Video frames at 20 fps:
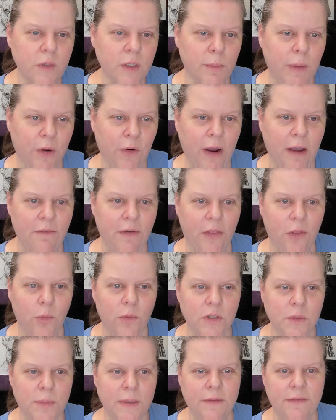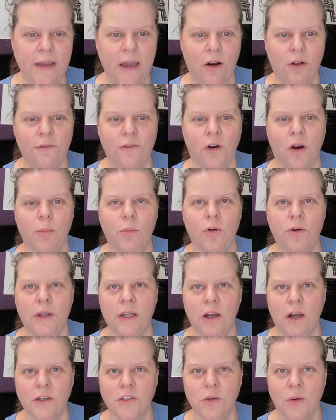My grandfather was a beef cattle farmer.
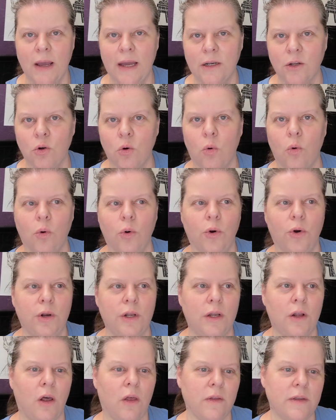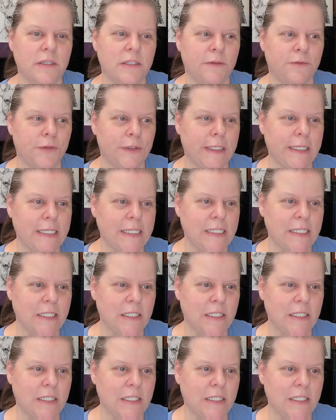He also had corn and all these different things.